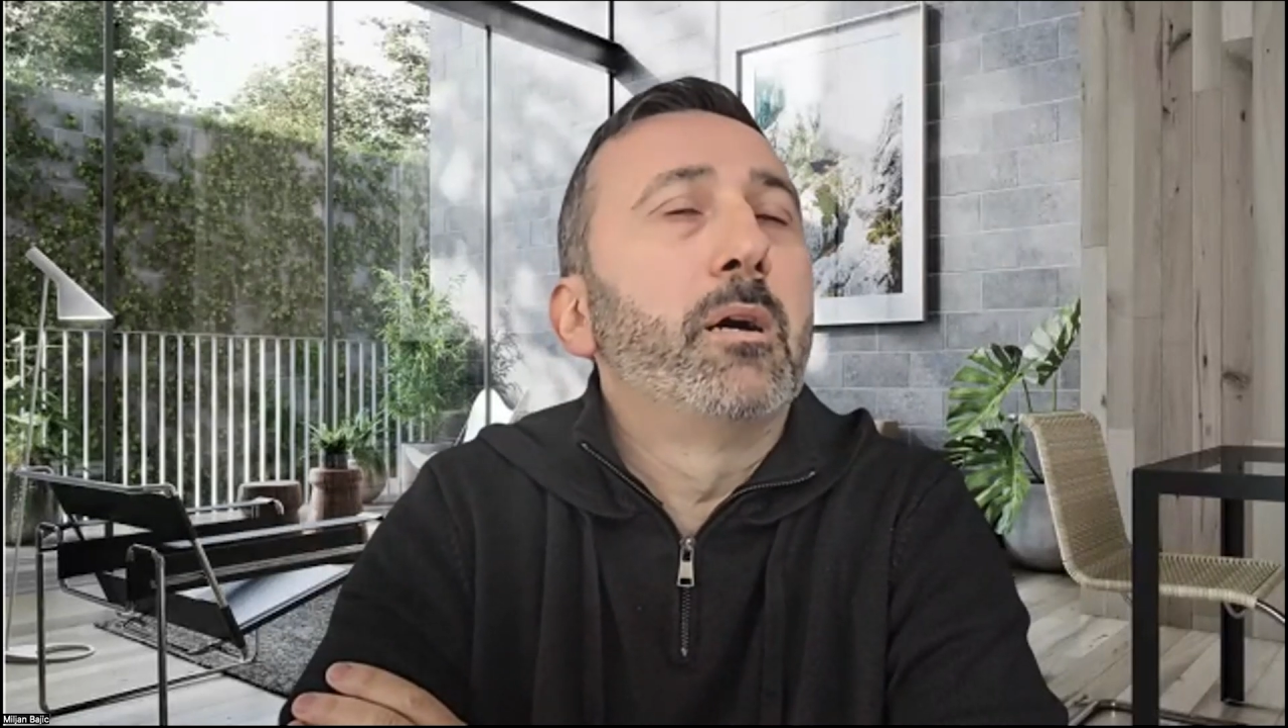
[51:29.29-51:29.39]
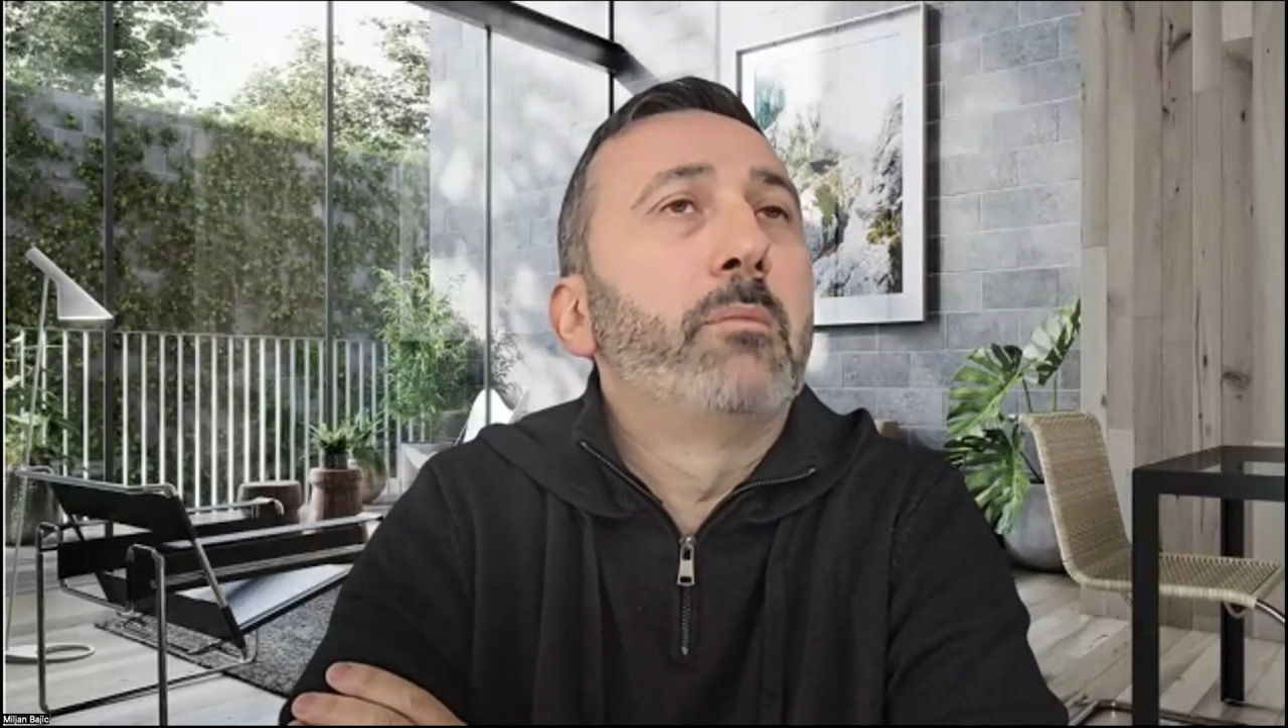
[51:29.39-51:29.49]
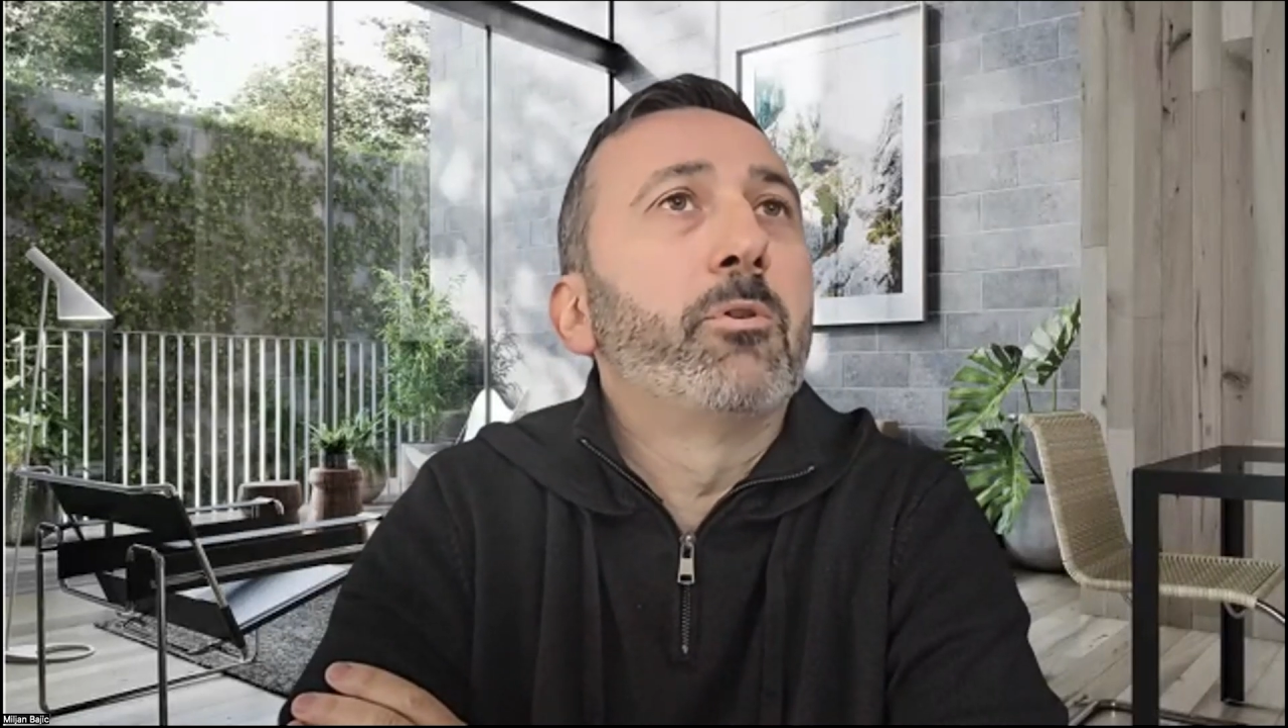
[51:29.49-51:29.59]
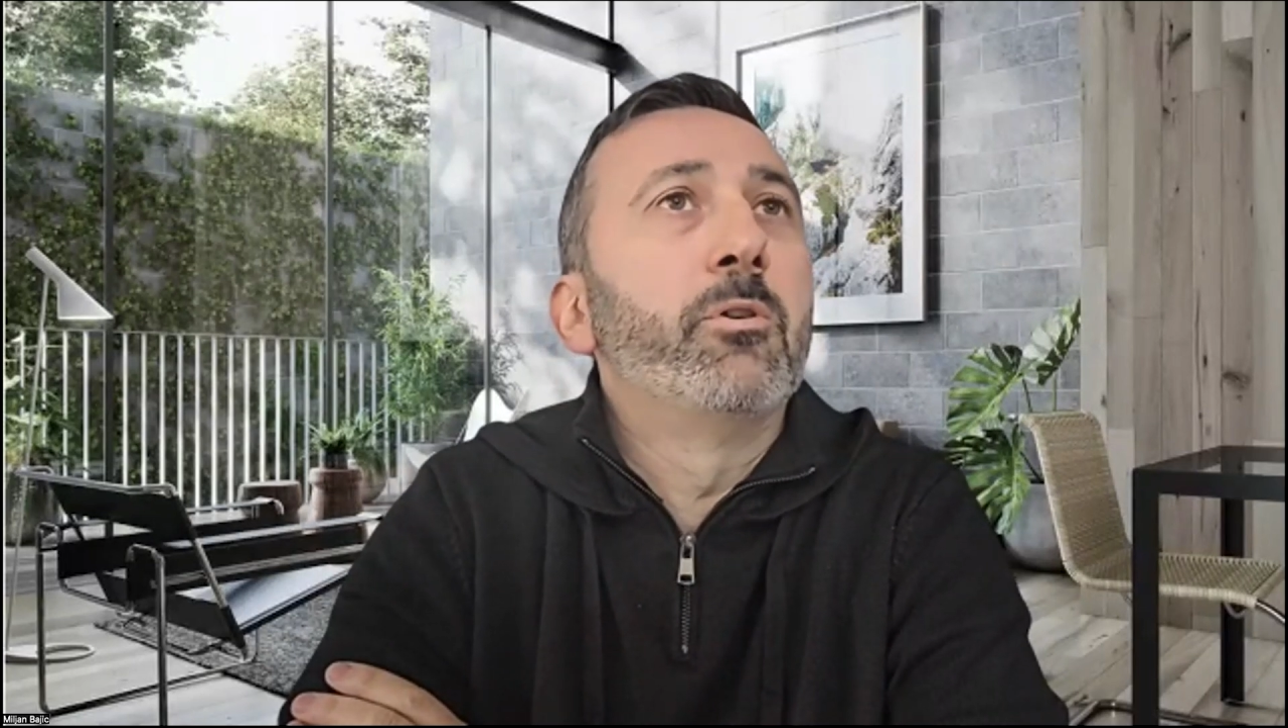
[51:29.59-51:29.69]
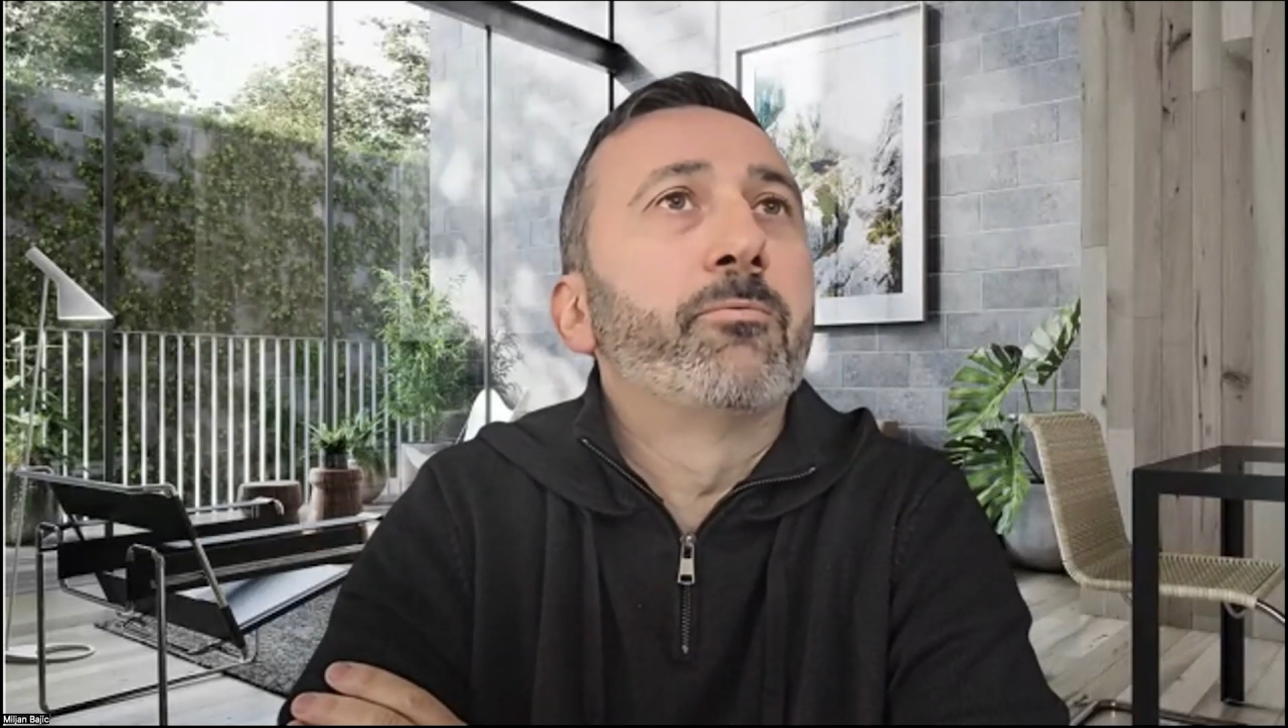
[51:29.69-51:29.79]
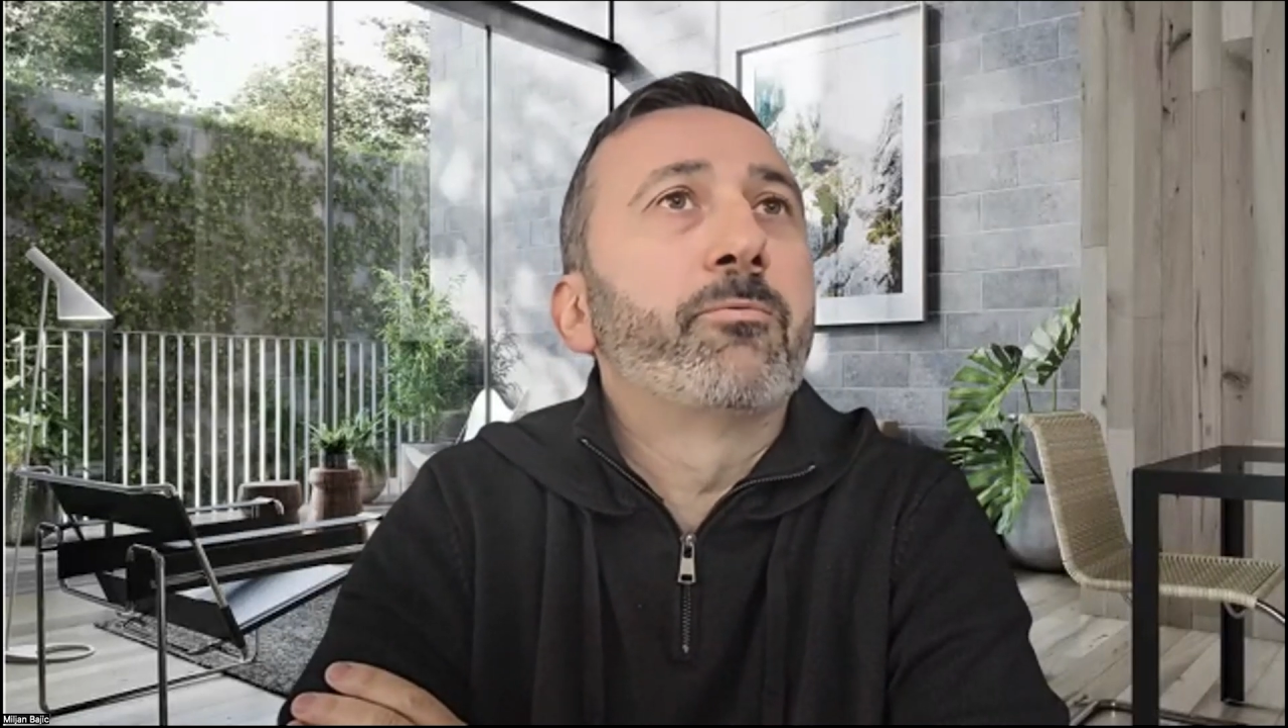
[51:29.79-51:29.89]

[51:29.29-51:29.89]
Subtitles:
I'm going